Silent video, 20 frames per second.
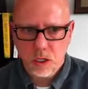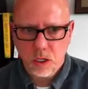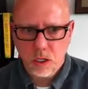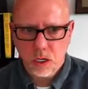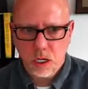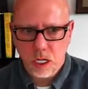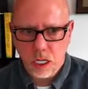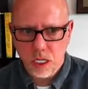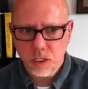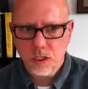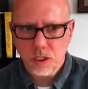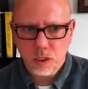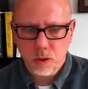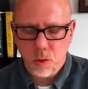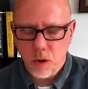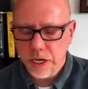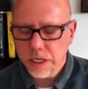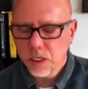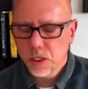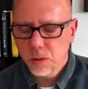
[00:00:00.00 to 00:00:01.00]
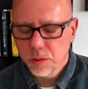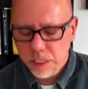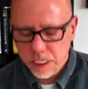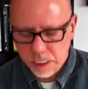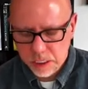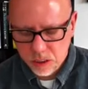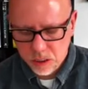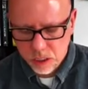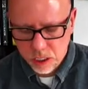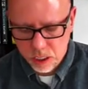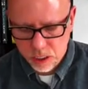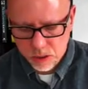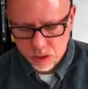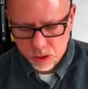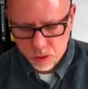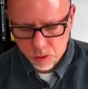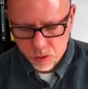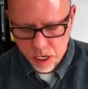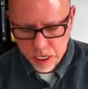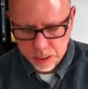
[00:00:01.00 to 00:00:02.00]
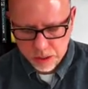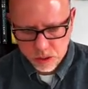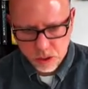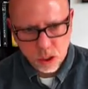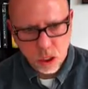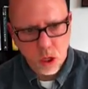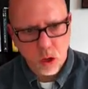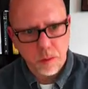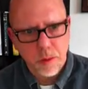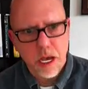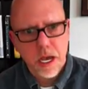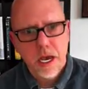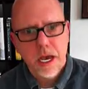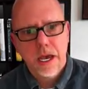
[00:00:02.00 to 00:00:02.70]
cluster-wide, Kubernetes cluster-wide in scope,